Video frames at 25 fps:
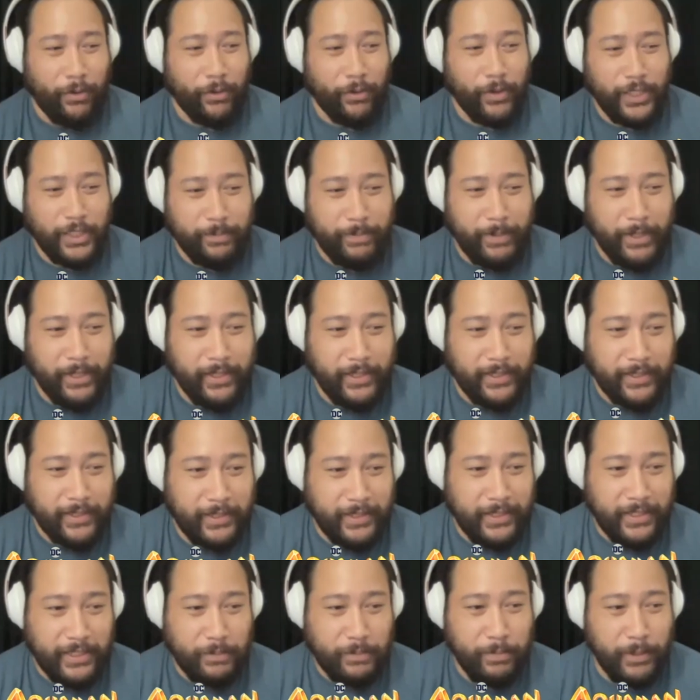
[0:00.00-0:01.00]
always been
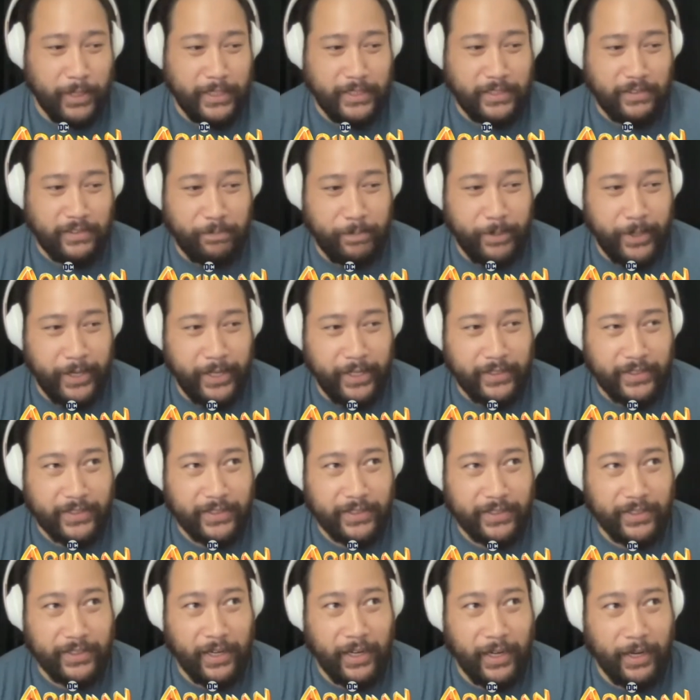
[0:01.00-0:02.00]
this this place of
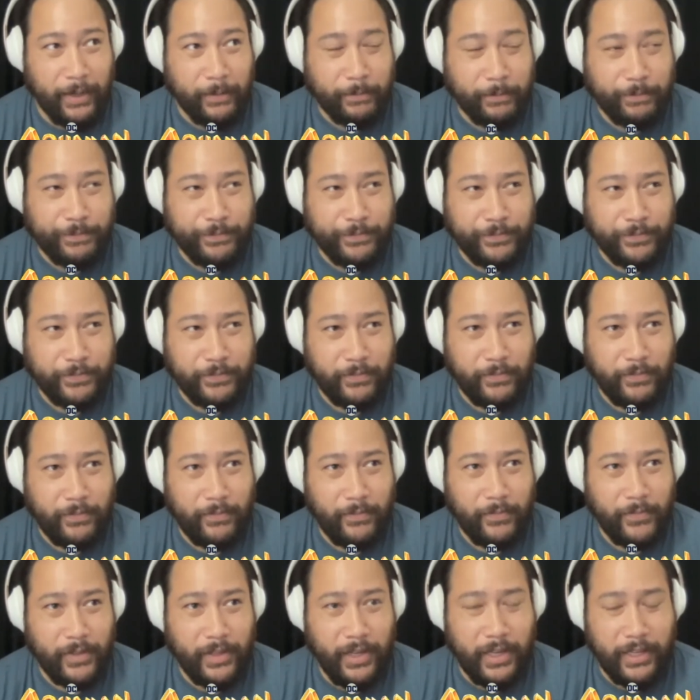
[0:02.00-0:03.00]
peace um
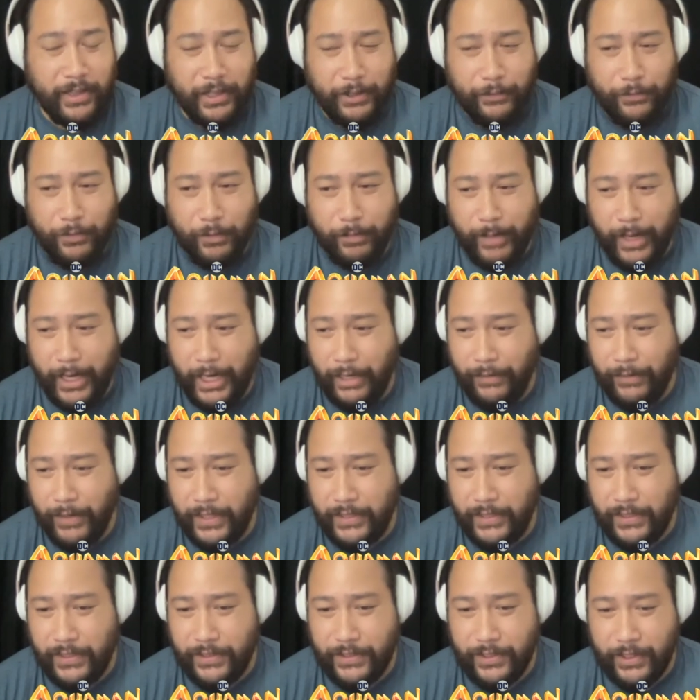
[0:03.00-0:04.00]
I think for many of
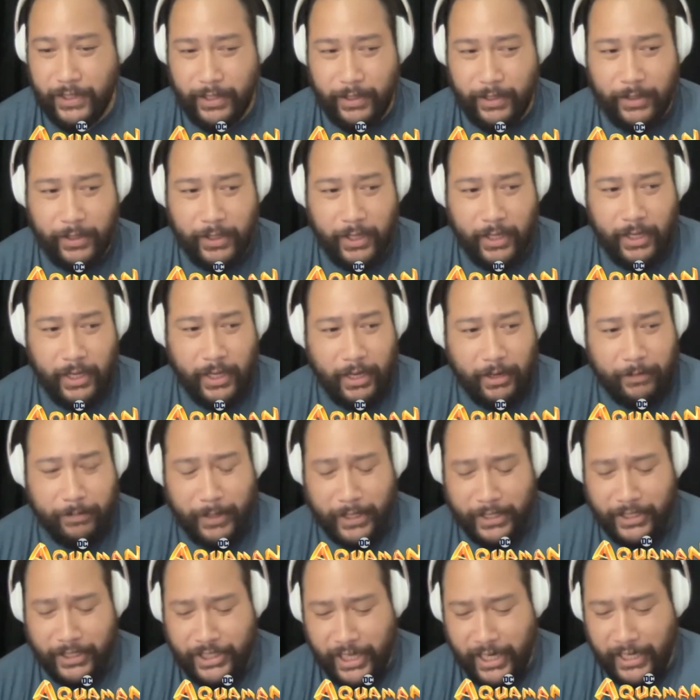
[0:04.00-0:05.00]
us. And so,
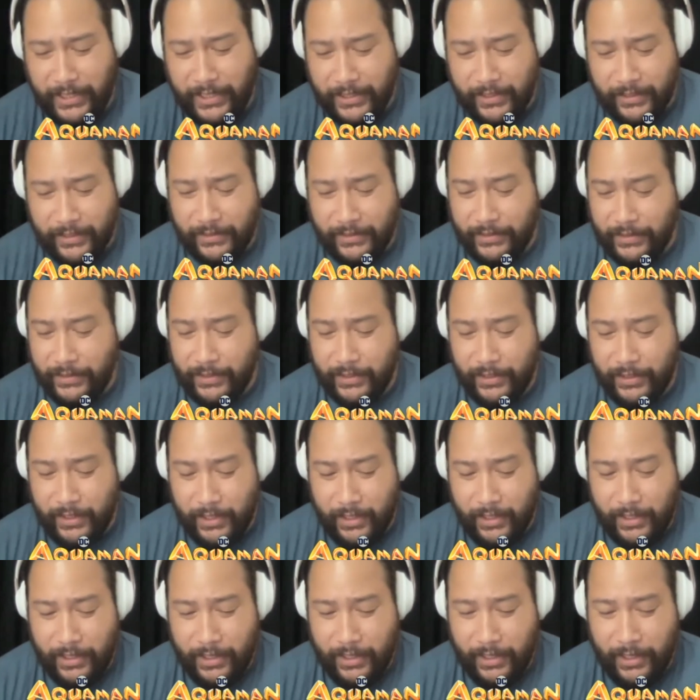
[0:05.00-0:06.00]
but Jason's,
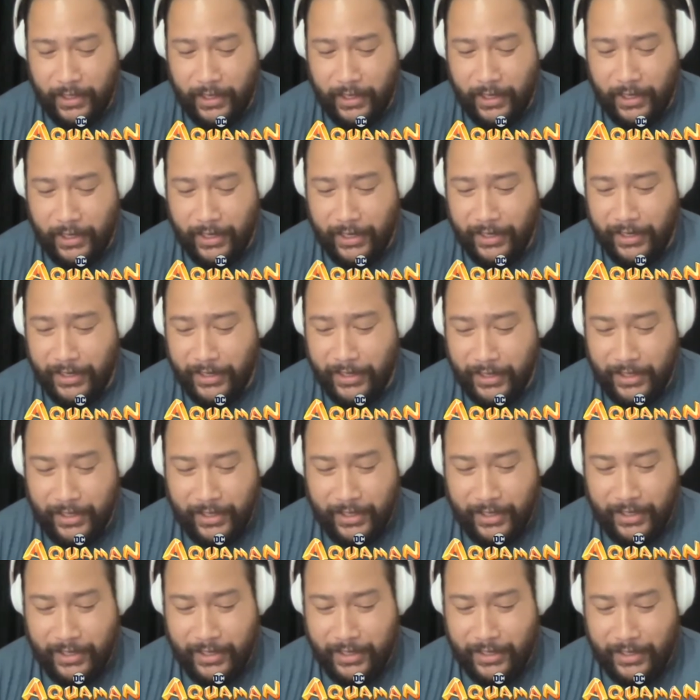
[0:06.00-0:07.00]
uh,
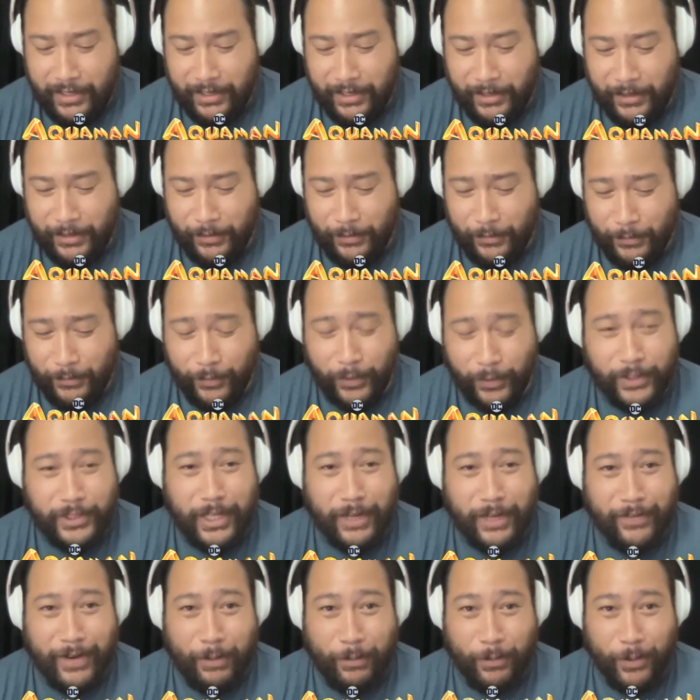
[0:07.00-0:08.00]

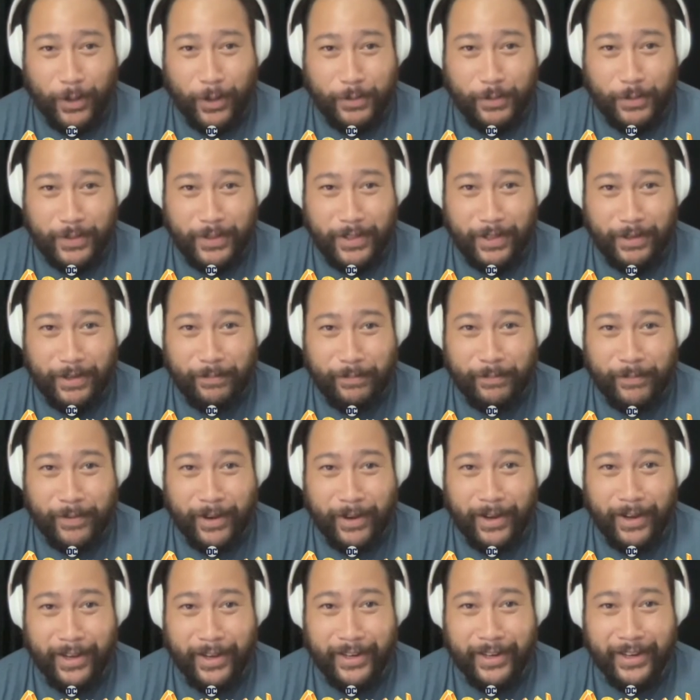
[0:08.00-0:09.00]
first off, I worked with him
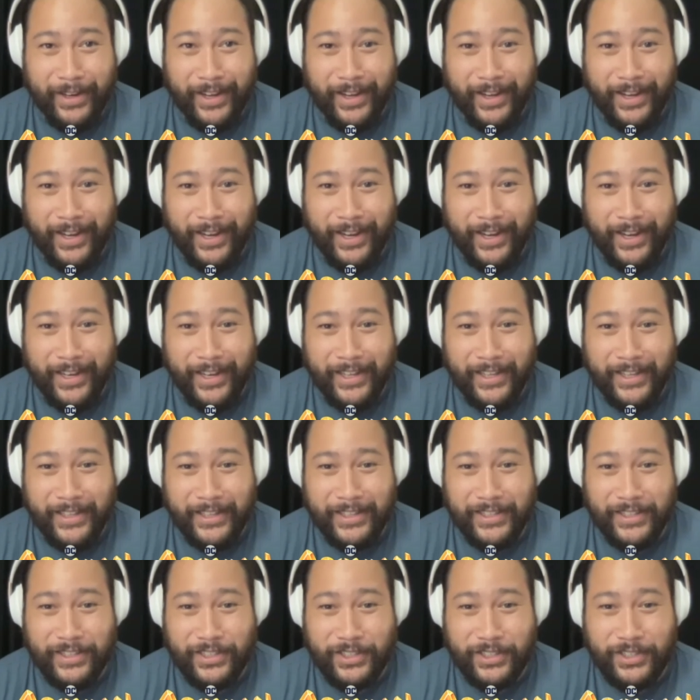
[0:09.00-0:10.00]
on uh,
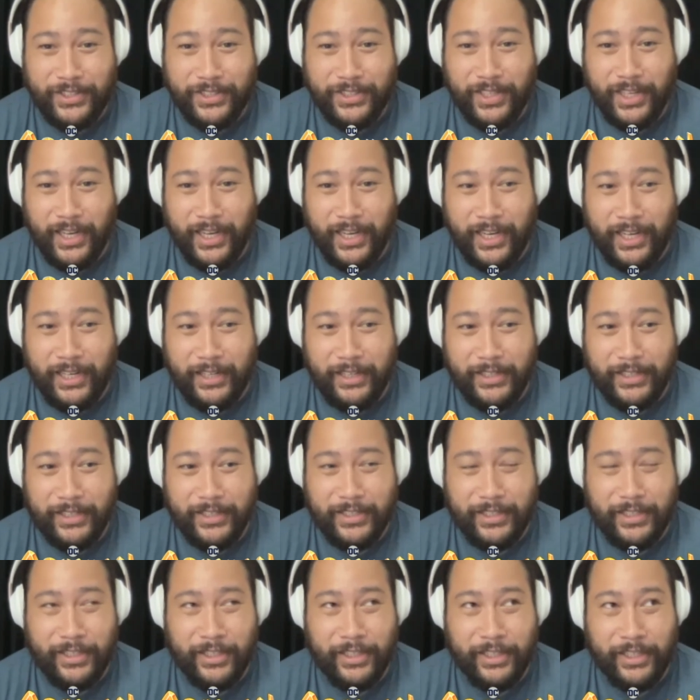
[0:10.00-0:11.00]
this uh,
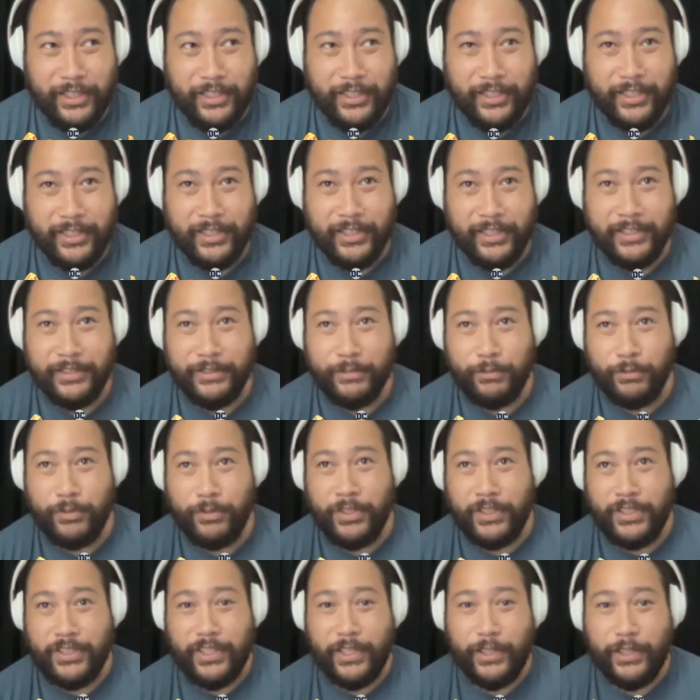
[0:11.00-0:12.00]
uh, on
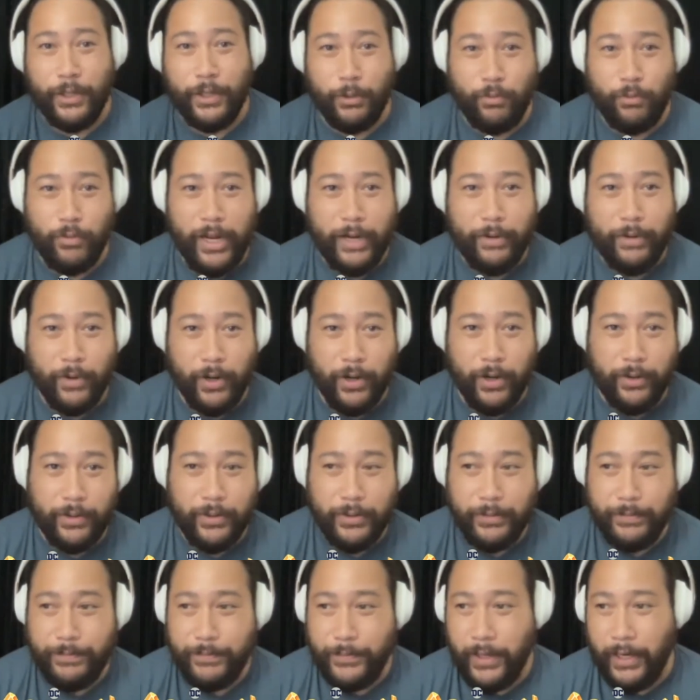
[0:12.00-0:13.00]
this thing called Red
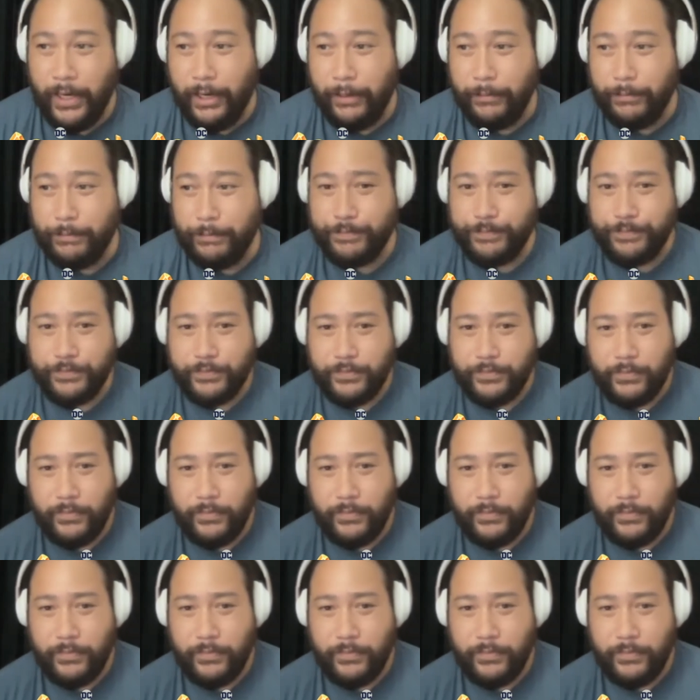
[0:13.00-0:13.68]
Road. Um,